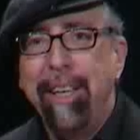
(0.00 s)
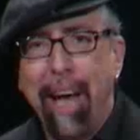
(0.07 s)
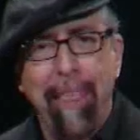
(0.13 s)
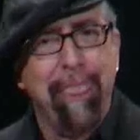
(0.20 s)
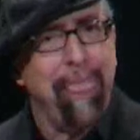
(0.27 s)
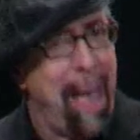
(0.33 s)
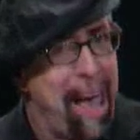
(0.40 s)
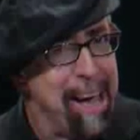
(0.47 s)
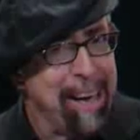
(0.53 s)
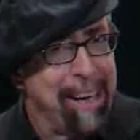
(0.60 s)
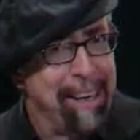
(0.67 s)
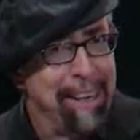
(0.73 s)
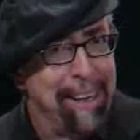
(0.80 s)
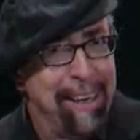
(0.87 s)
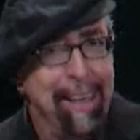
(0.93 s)
you think?
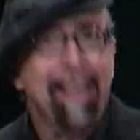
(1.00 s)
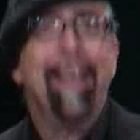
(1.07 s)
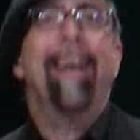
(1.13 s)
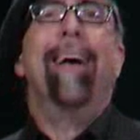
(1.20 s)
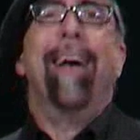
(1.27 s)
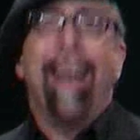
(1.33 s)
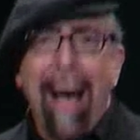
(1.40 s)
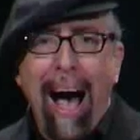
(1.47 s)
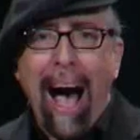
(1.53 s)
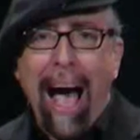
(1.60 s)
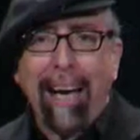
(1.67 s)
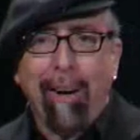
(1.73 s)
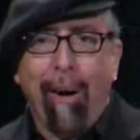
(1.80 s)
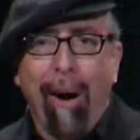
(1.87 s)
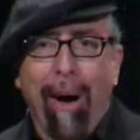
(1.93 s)
I
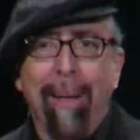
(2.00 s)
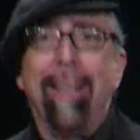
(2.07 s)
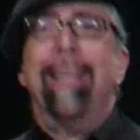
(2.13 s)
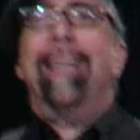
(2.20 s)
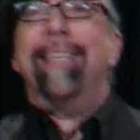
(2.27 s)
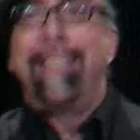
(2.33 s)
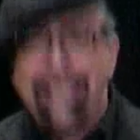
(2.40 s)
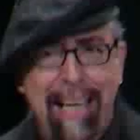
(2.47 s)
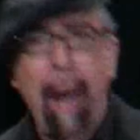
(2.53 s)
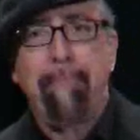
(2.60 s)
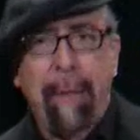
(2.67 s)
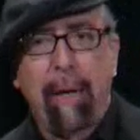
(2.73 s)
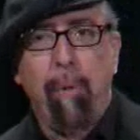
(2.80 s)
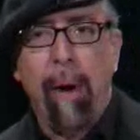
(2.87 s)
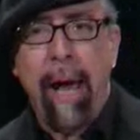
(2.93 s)
call
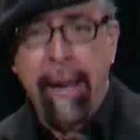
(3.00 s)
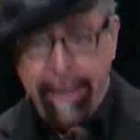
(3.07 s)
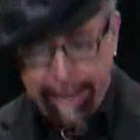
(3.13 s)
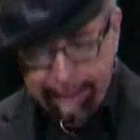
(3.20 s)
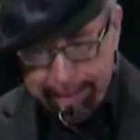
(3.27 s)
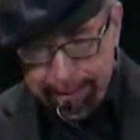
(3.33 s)
skeptic win.